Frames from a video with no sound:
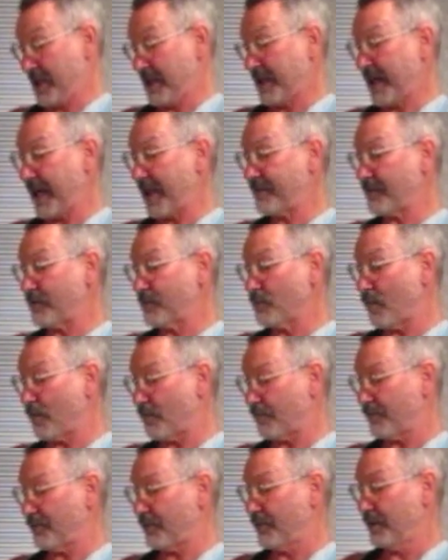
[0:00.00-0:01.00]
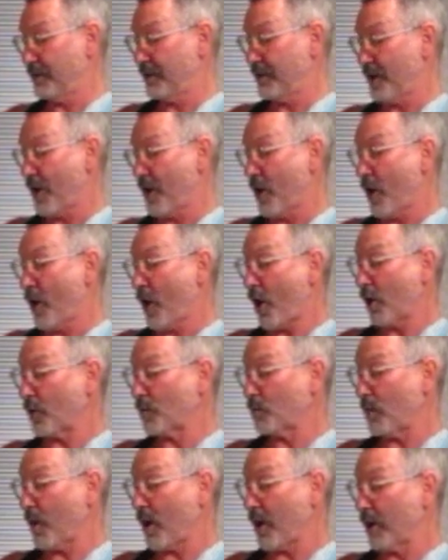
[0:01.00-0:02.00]
Catherine Wolfe
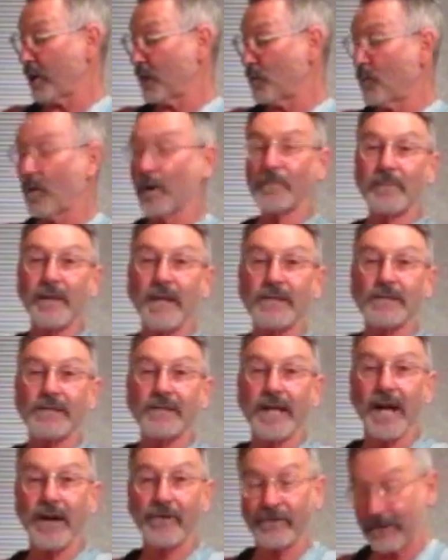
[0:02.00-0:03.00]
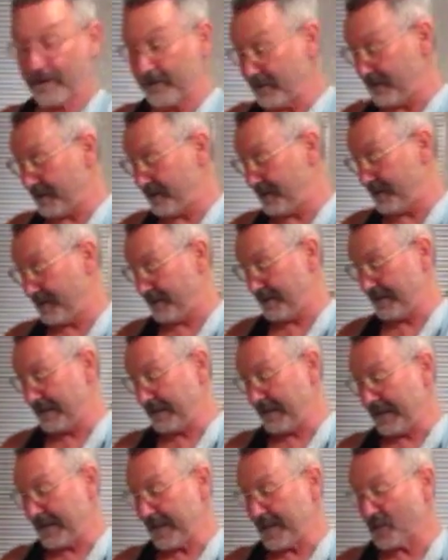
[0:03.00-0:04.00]
on why one man's carrion
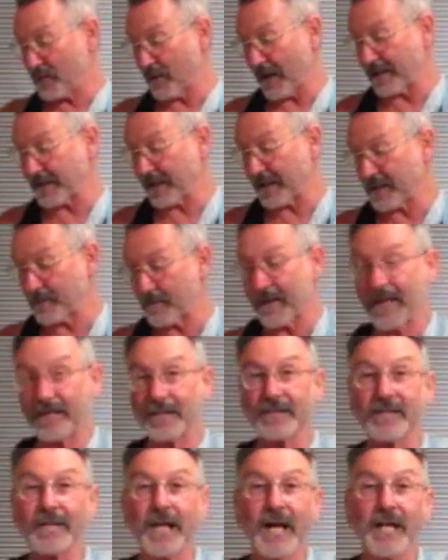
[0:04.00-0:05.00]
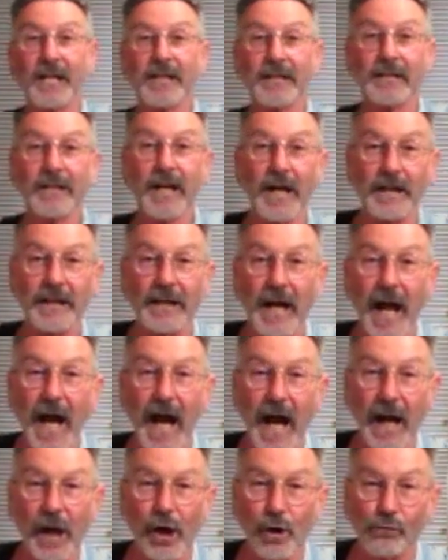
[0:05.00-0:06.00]
is another man's duck
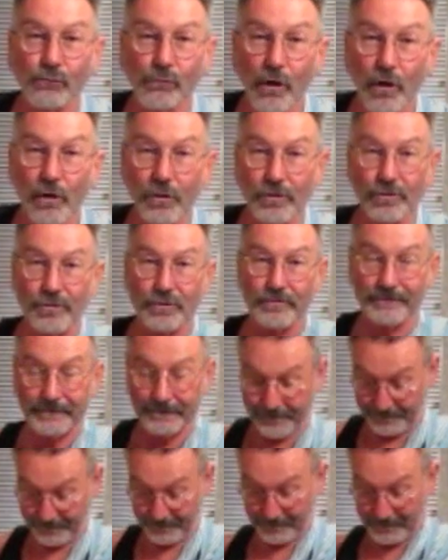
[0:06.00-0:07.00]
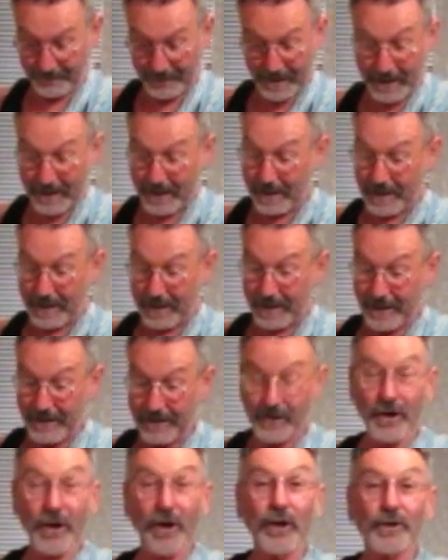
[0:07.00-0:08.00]
à l'orange. And
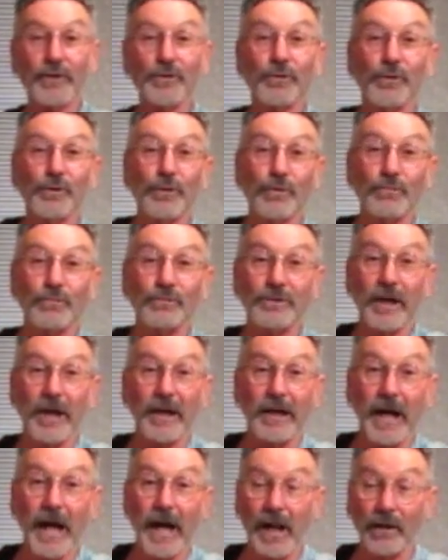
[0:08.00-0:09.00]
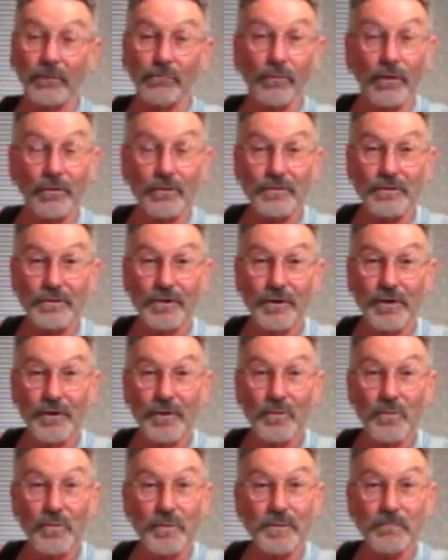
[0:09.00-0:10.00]
the guy who cooked duck à l'orange
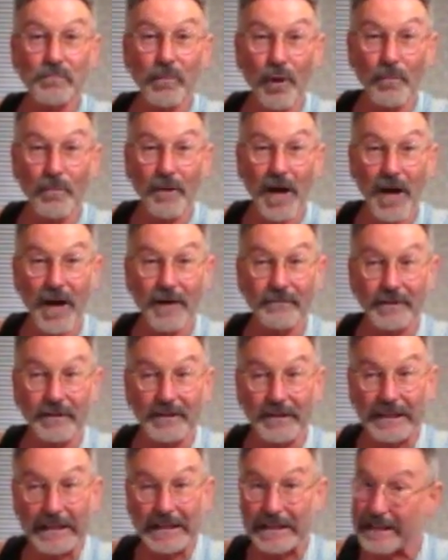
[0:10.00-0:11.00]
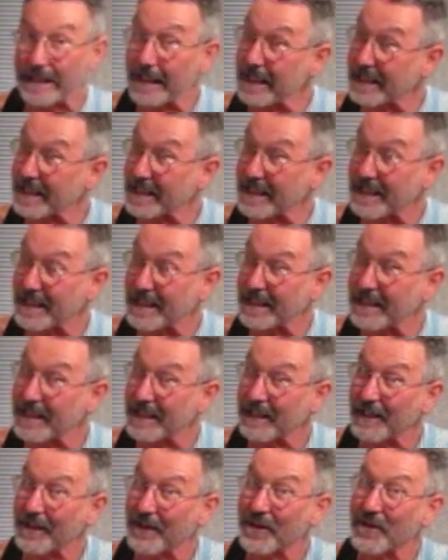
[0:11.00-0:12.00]
was Bob Harvey. Yes,
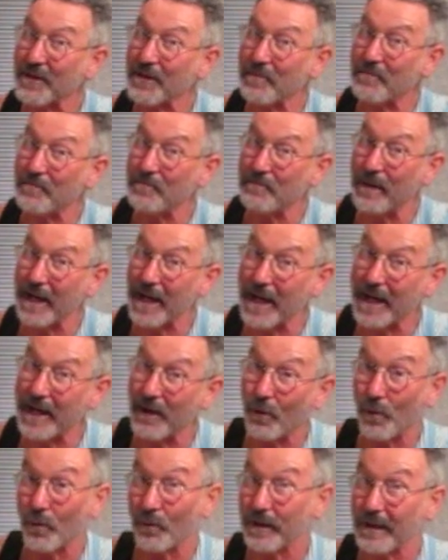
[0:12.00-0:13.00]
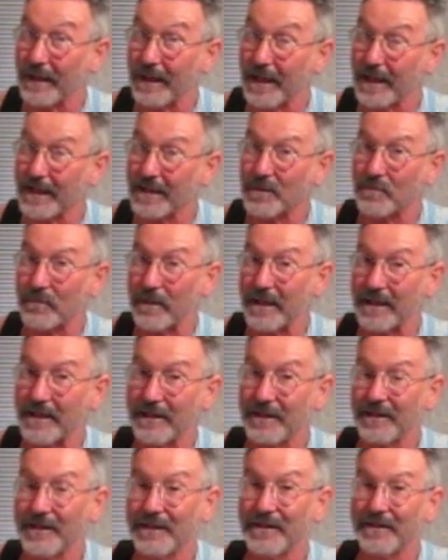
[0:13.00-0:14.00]
the mayor or the
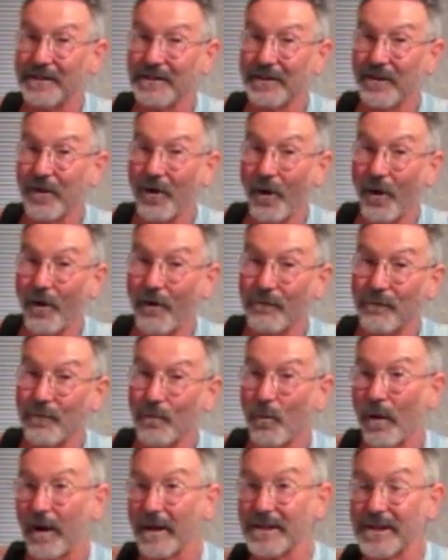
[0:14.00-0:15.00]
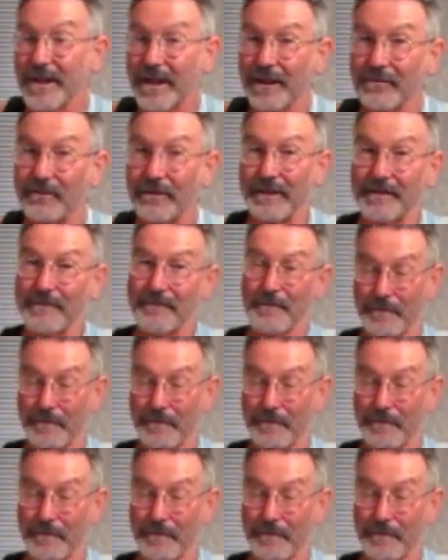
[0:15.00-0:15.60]
ex-mayor of Waitakere.